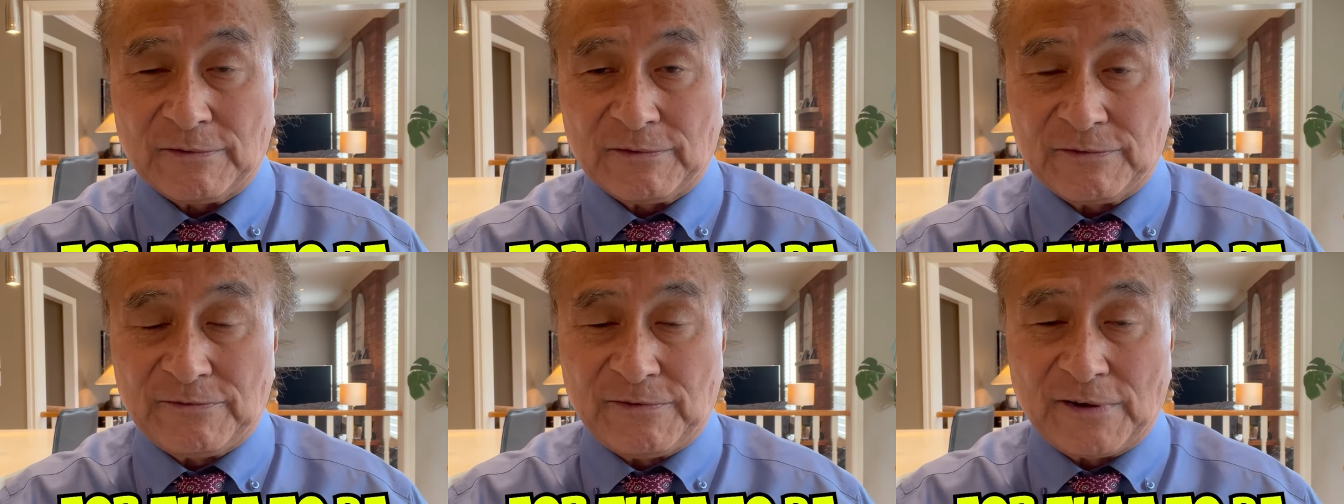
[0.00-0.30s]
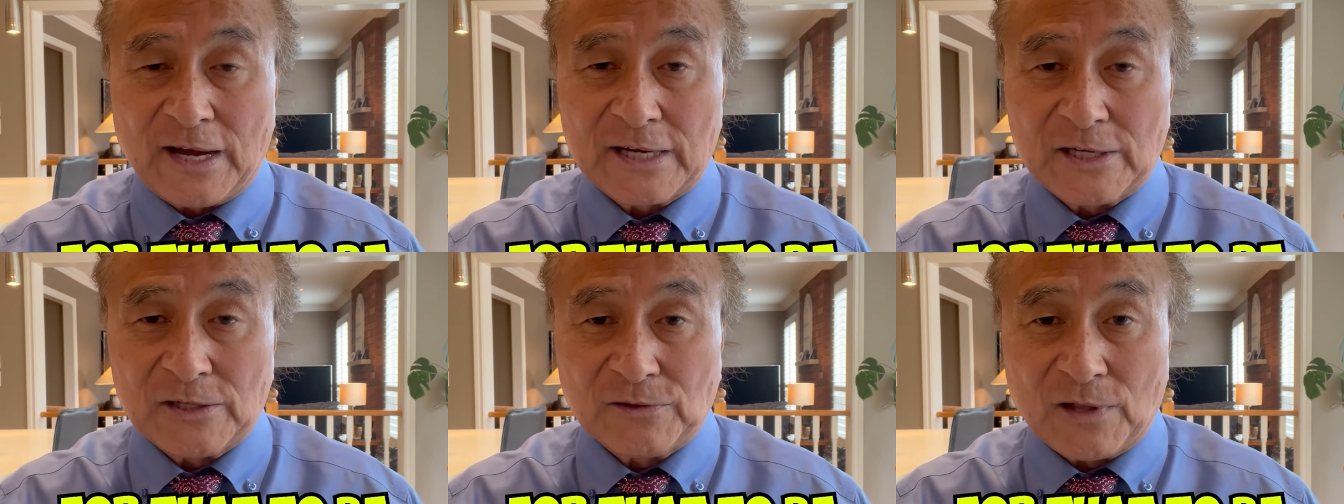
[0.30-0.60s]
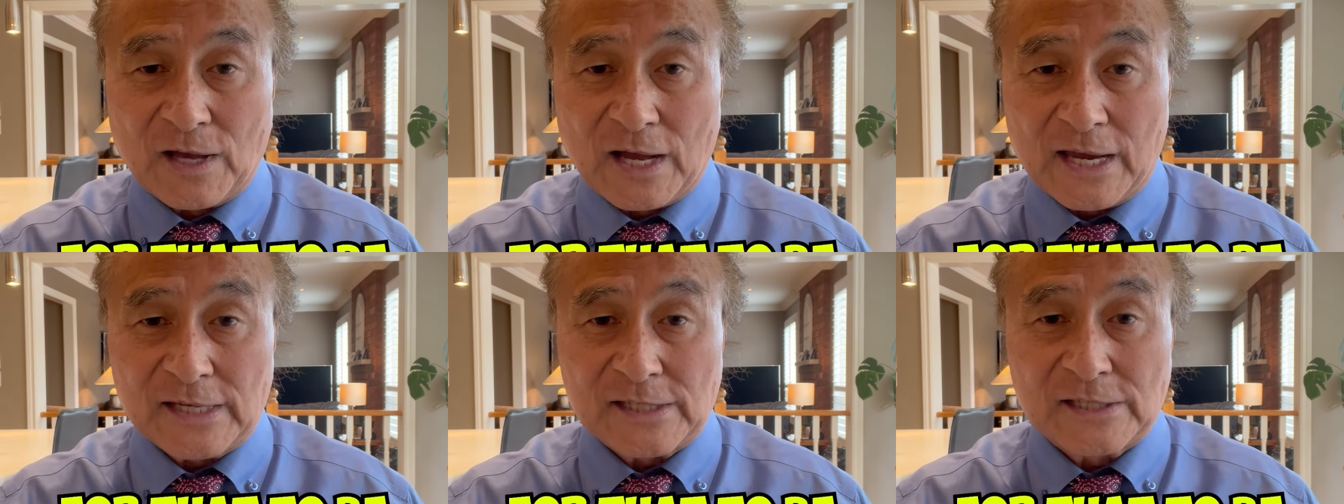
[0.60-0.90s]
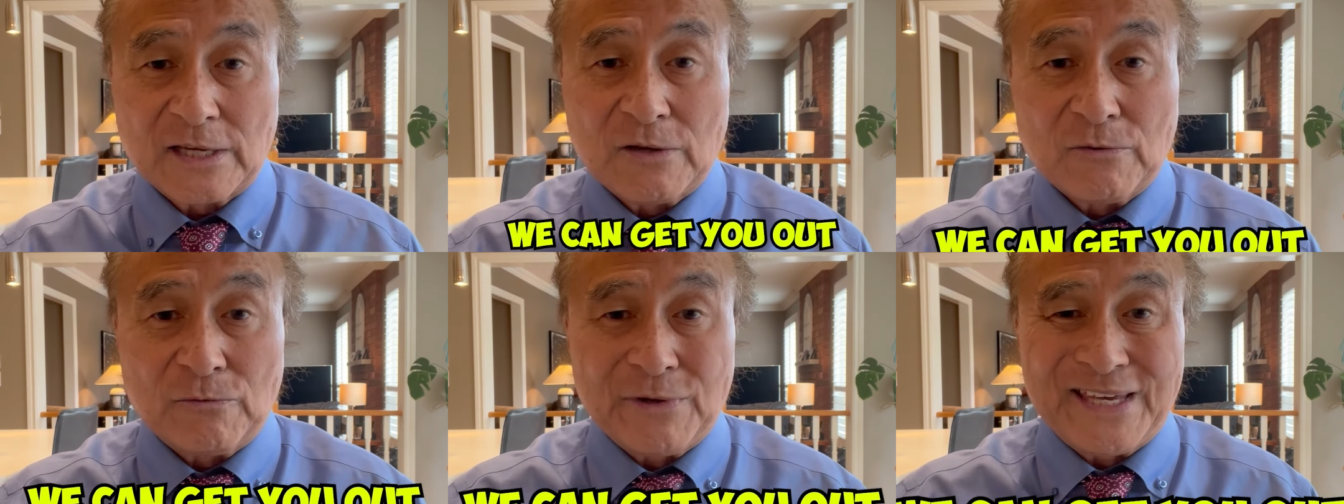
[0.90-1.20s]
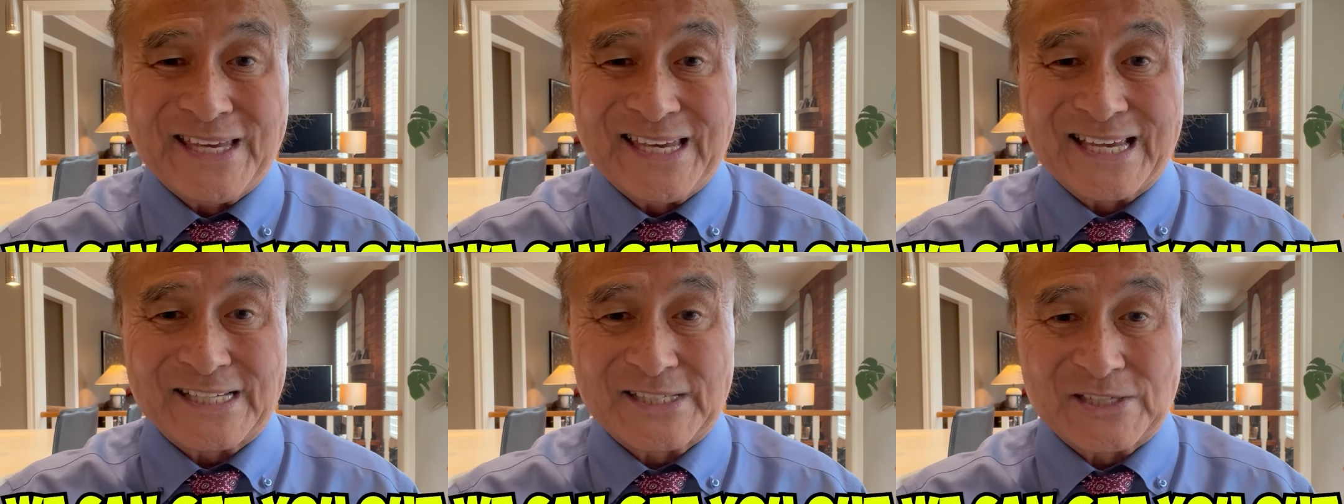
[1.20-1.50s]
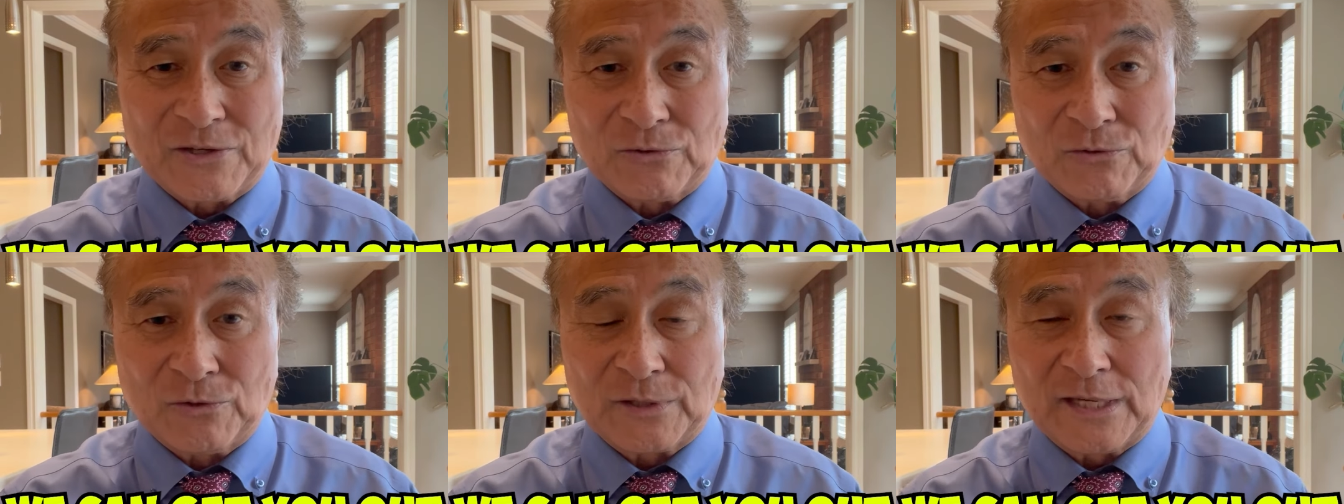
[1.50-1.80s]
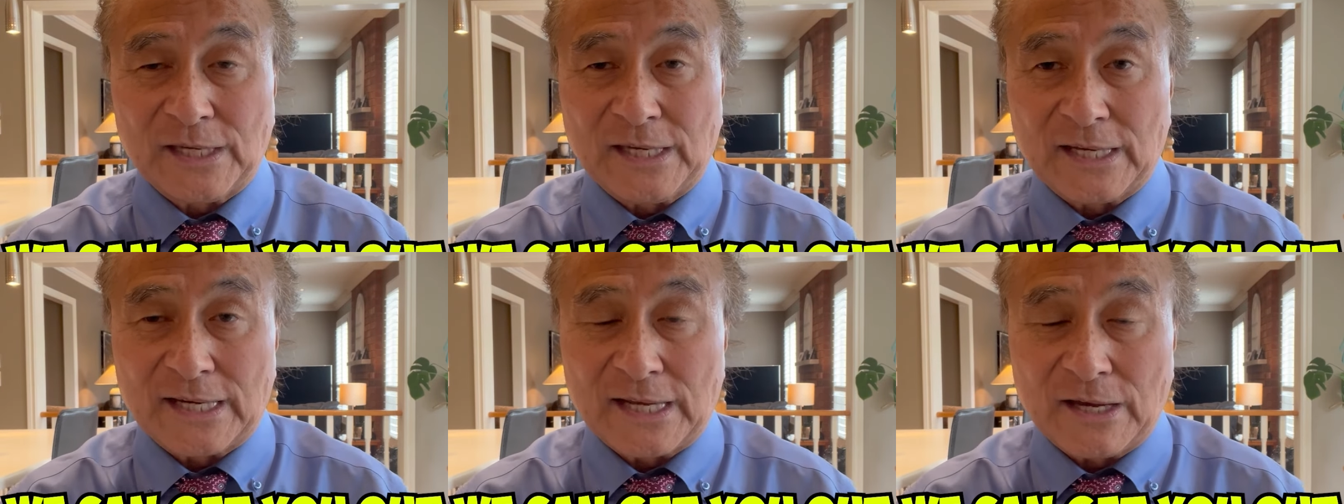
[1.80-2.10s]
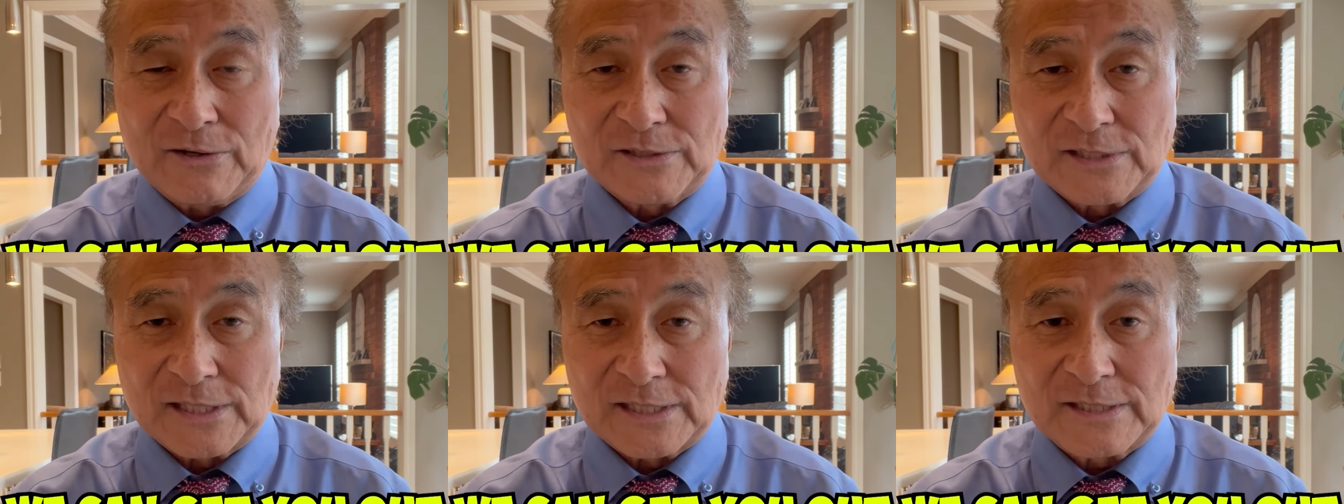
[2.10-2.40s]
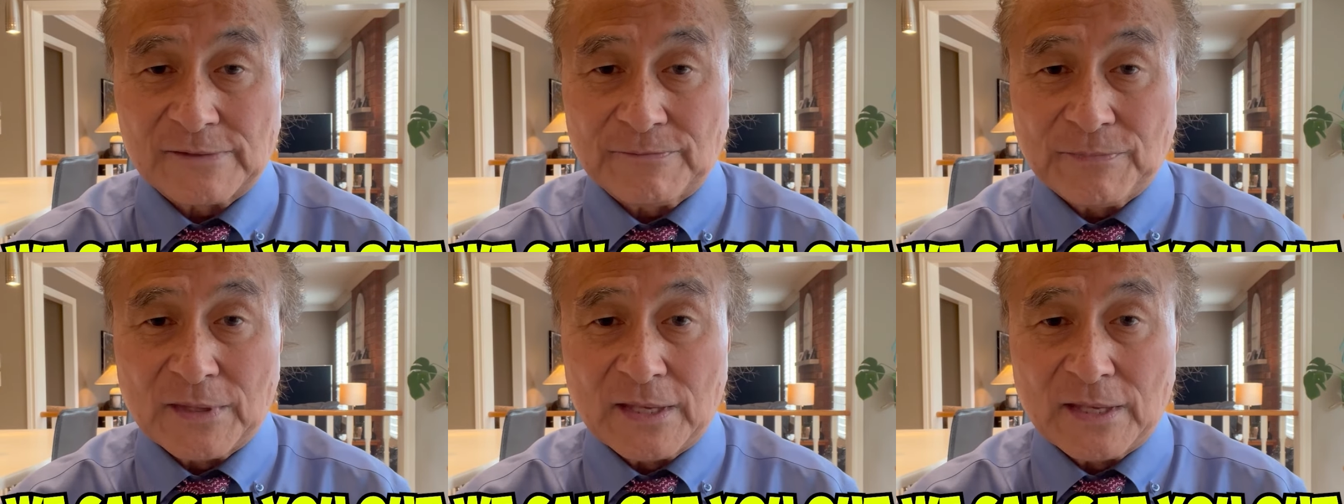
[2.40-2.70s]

finalized, we can get you out looking at houses.